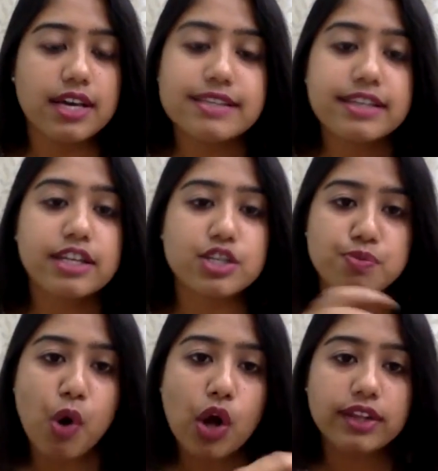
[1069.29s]
Is it the
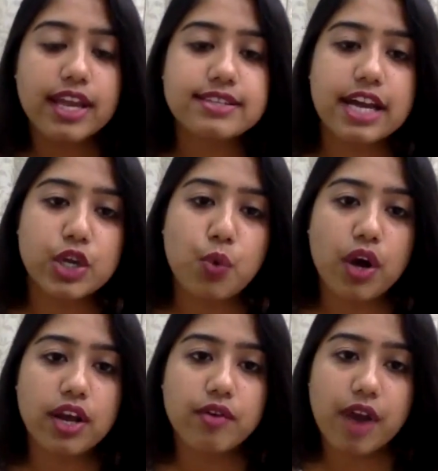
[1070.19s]
small things that you
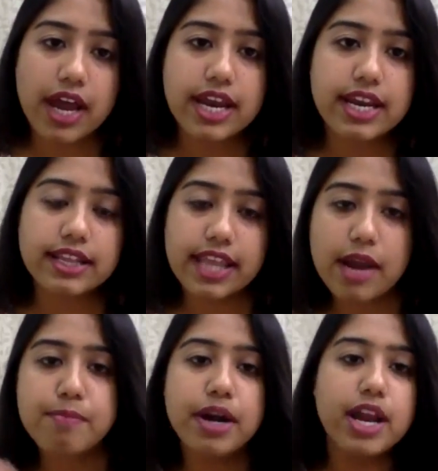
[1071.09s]
want to write and
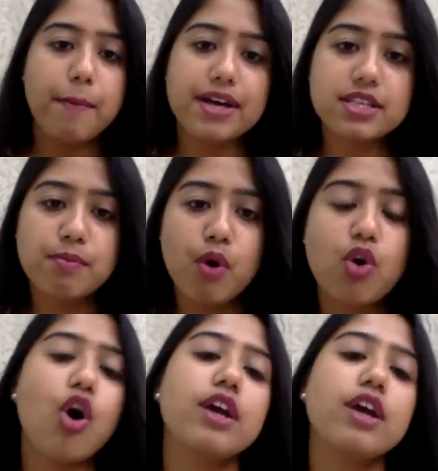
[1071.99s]
then build up as a book,